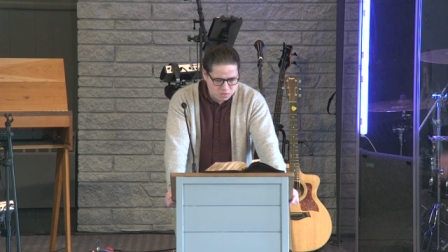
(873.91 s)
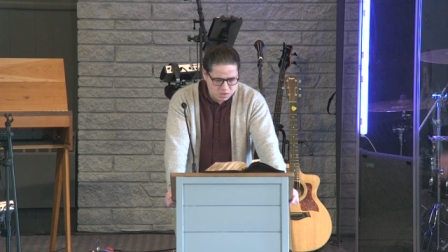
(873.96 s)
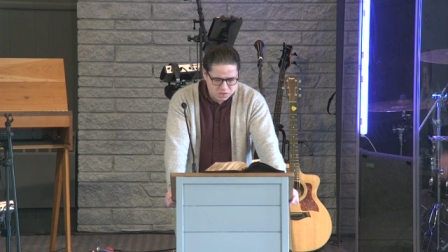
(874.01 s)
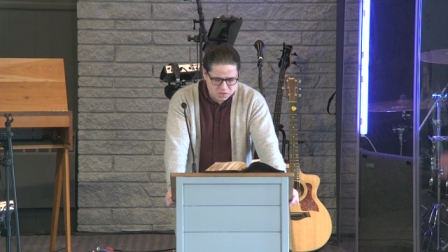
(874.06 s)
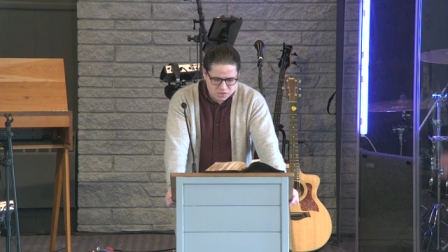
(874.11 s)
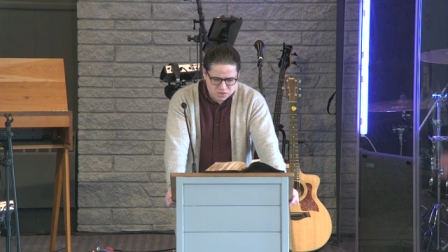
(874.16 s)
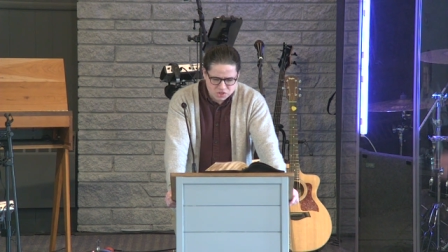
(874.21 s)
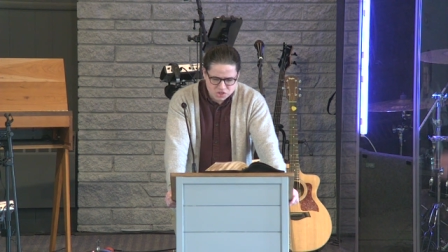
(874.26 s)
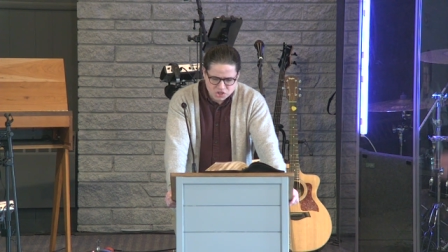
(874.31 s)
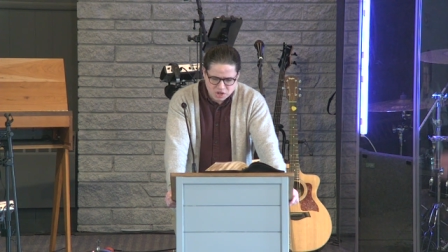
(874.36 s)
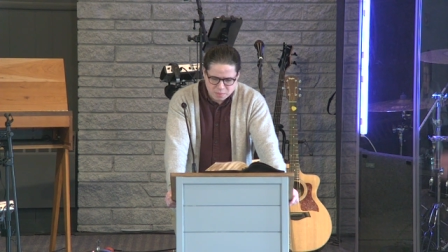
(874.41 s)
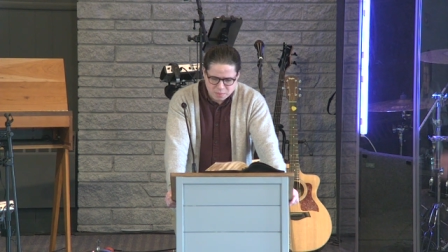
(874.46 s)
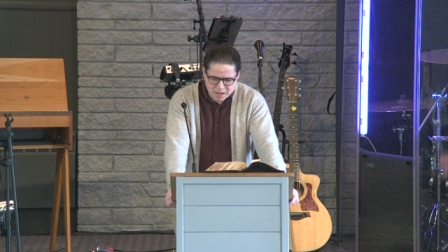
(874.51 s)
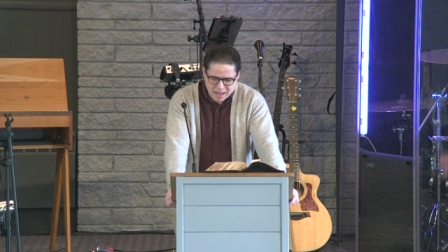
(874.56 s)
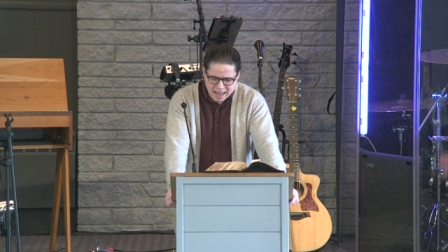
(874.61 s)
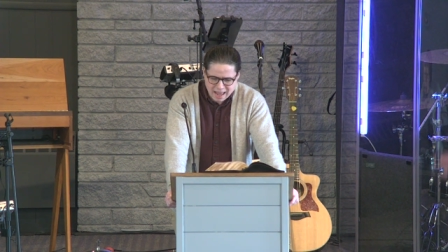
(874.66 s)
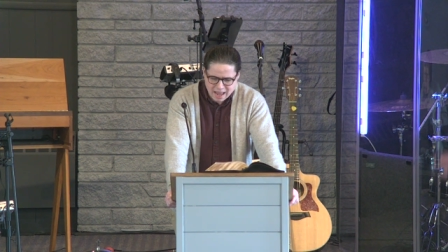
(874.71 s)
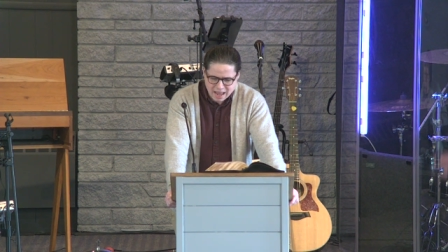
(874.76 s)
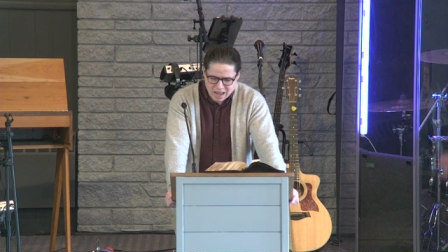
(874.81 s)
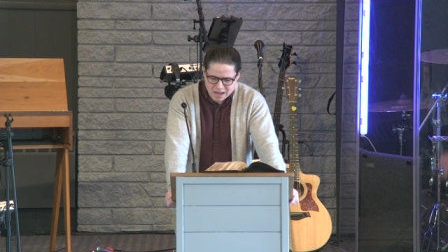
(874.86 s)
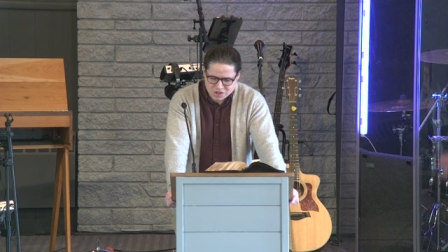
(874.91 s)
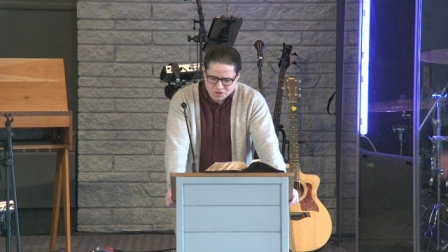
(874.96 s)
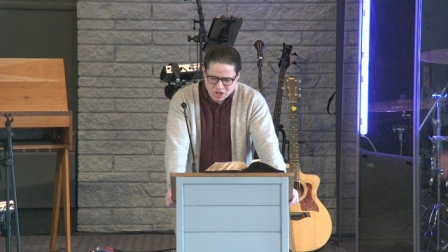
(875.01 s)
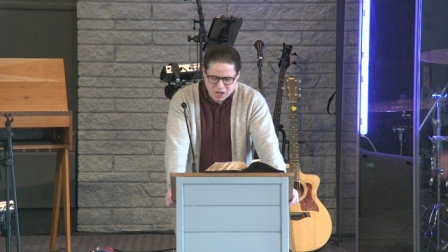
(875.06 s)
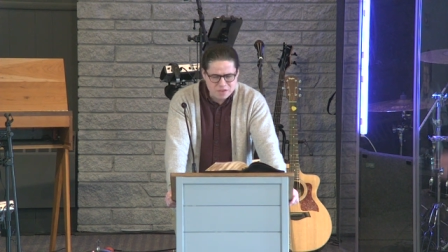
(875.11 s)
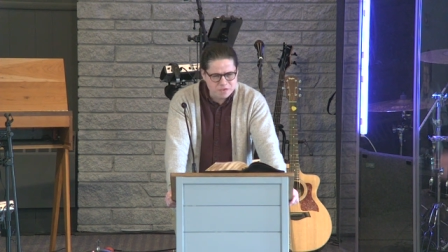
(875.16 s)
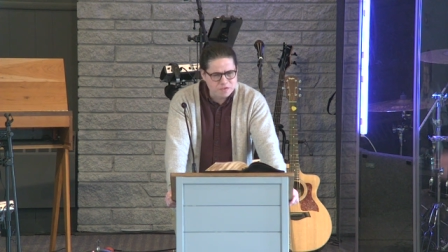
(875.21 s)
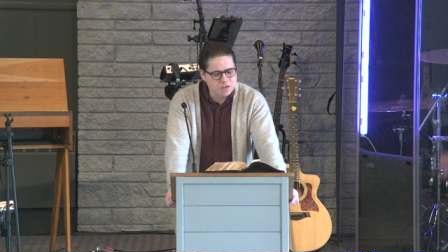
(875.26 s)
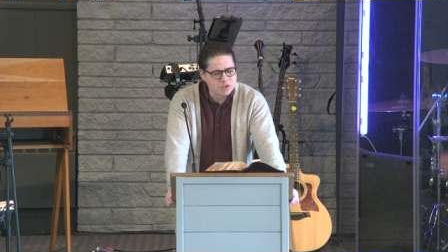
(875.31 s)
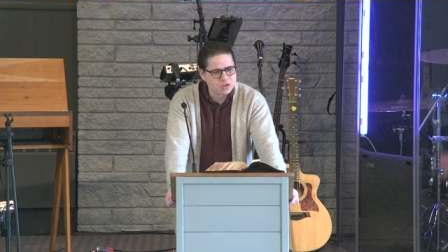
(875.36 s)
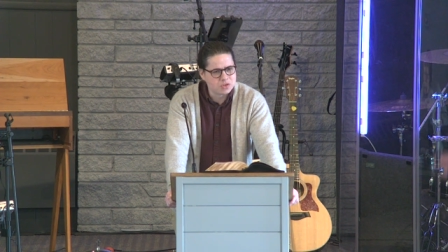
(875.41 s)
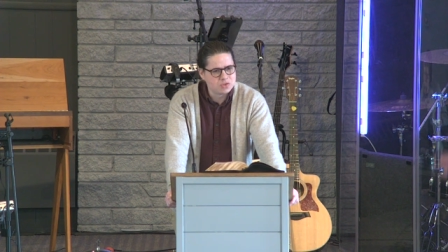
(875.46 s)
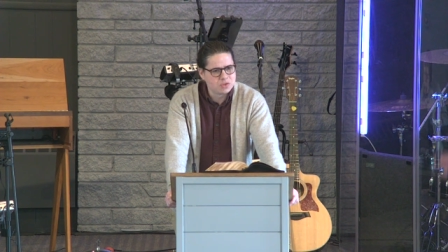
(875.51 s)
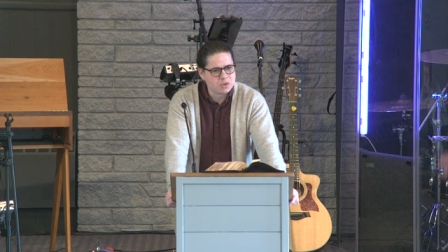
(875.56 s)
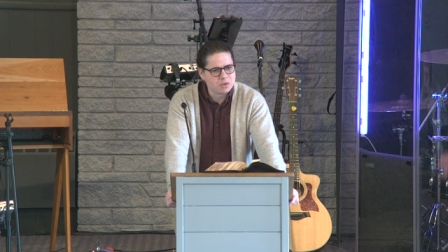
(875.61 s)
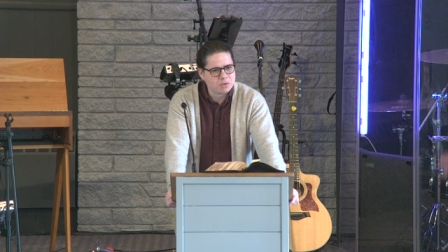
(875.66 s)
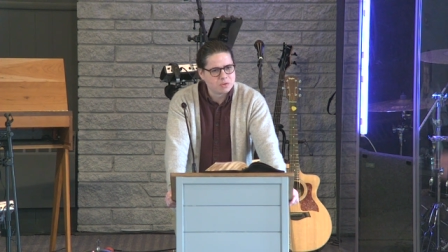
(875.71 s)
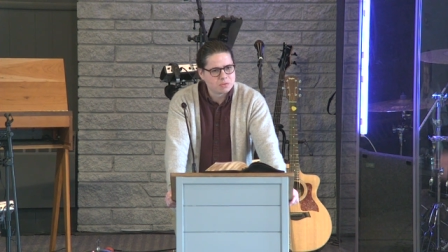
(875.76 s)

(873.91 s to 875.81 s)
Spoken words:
does Shem and Japheth do?